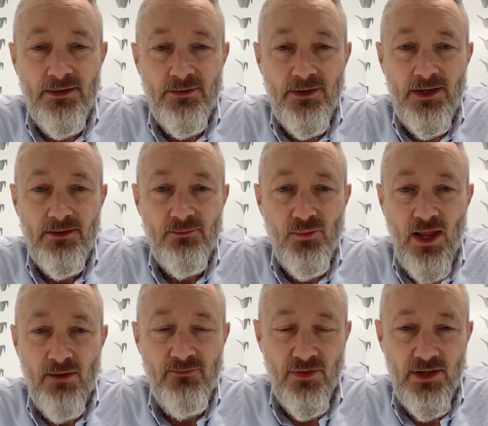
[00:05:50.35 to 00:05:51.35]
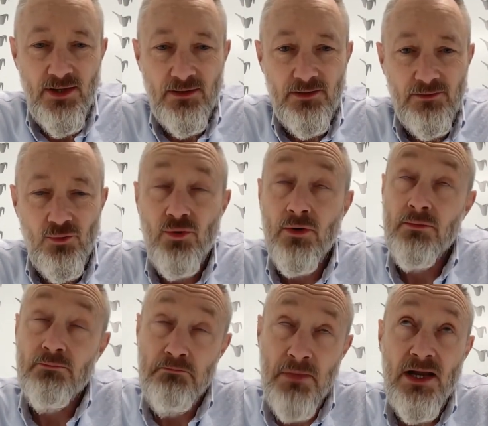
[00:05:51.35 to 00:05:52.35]
right, everything or
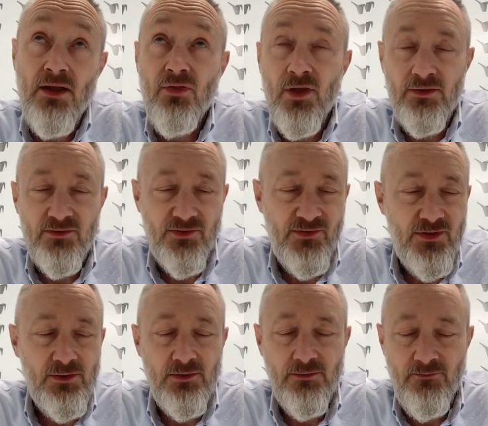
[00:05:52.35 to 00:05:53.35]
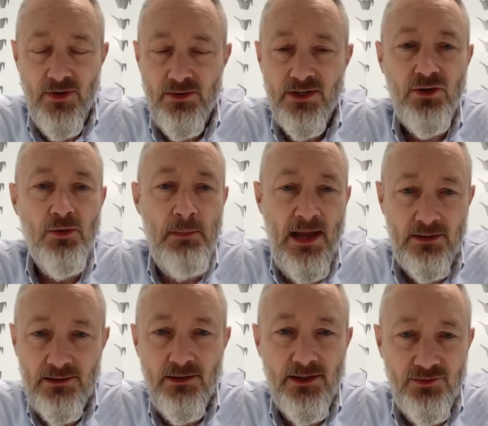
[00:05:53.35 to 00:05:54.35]
many things are still very command
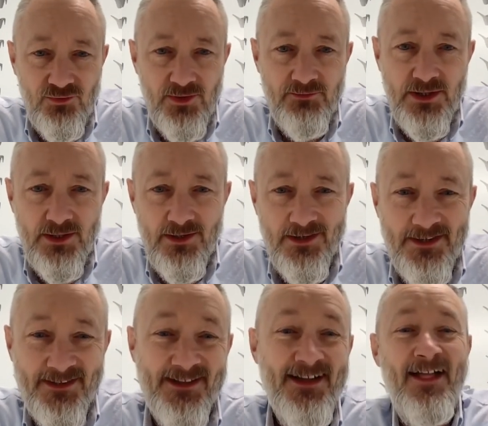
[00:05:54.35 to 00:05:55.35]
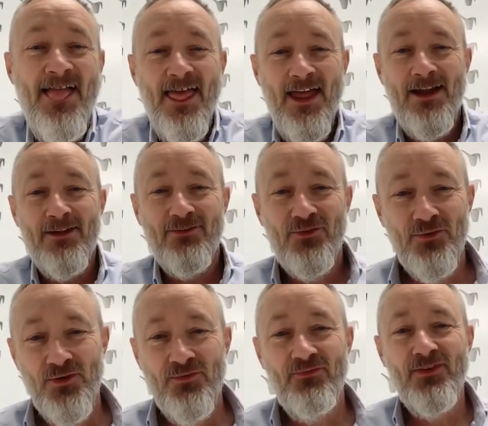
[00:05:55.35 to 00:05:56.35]
line driven. And so
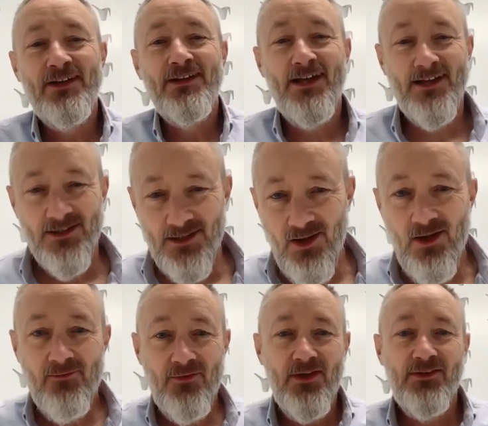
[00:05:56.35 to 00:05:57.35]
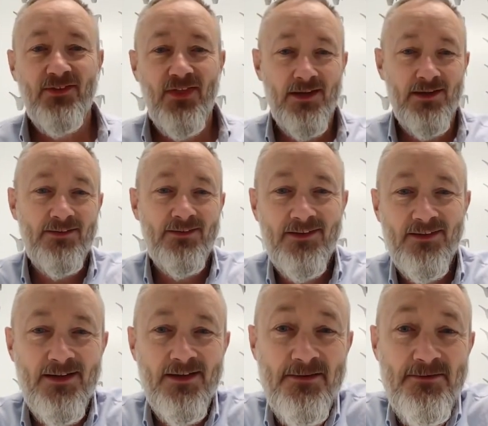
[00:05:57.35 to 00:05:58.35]
you feel like a lot of these things,
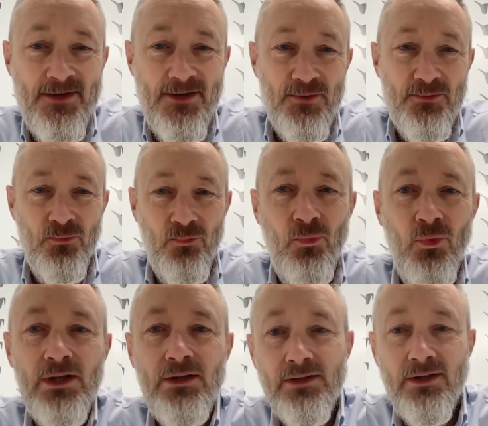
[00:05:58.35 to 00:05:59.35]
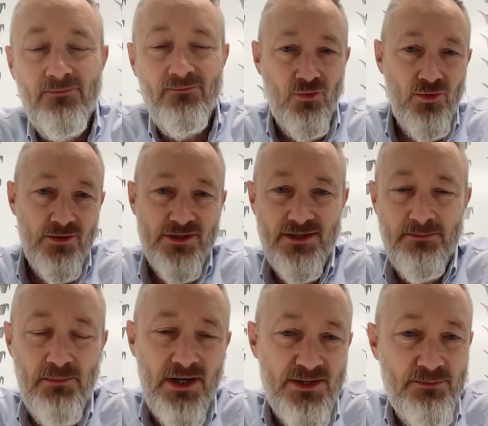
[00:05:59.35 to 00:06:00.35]
will converge and
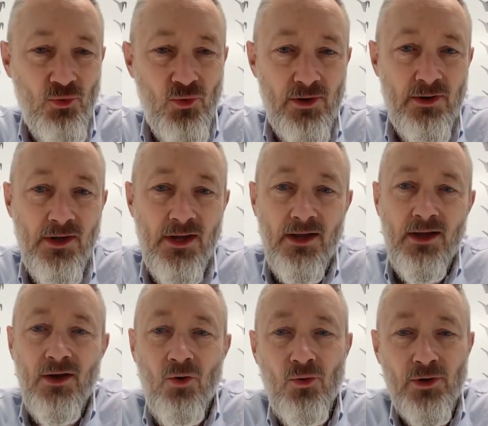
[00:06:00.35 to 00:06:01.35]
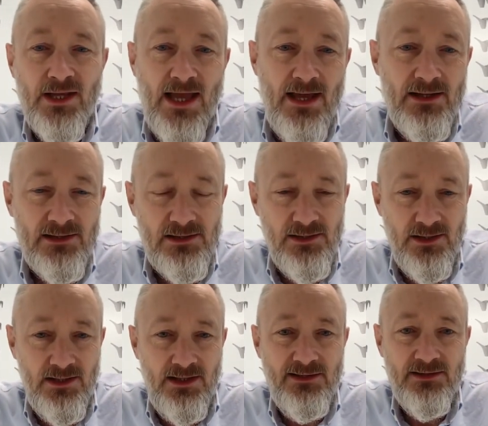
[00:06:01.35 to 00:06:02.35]
much more organically
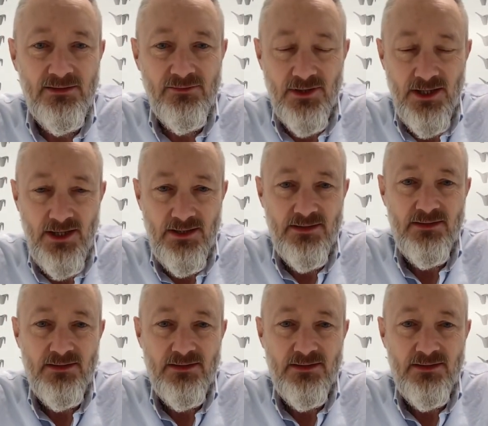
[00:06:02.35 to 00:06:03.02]
integrate